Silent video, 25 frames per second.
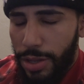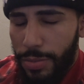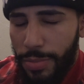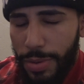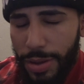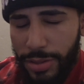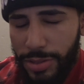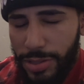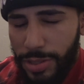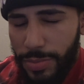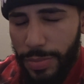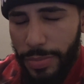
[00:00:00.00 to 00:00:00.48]

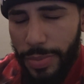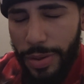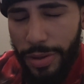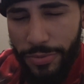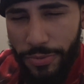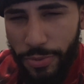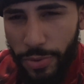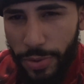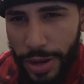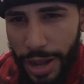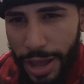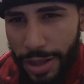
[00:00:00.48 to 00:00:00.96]
about, it took me
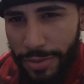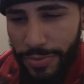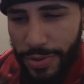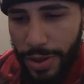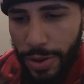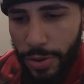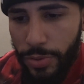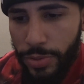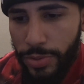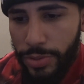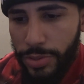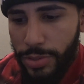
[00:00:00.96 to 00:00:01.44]
about four and a half
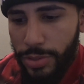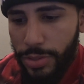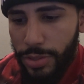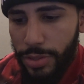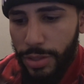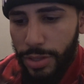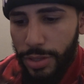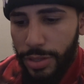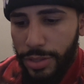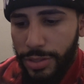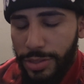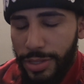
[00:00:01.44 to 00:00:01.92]
hours
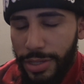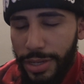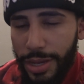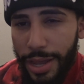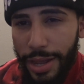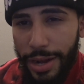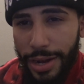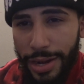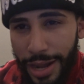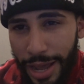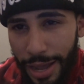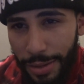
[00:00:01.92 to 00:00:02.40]
to
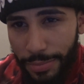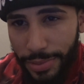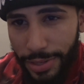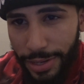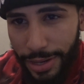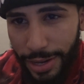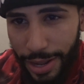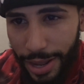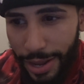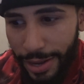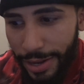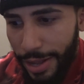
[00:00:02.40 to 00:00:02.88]
get it.
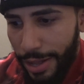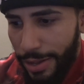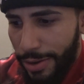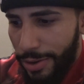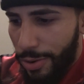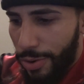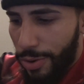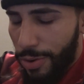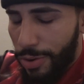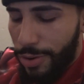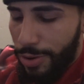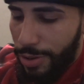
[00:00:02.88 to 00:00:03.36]
Alhamdulillah, I got
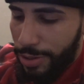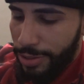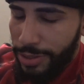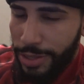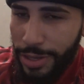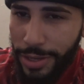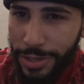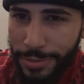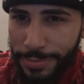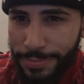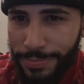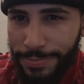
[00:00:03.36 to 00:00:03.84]
it all
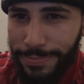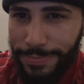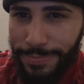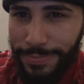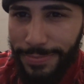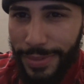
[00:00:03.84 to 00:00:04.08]
done.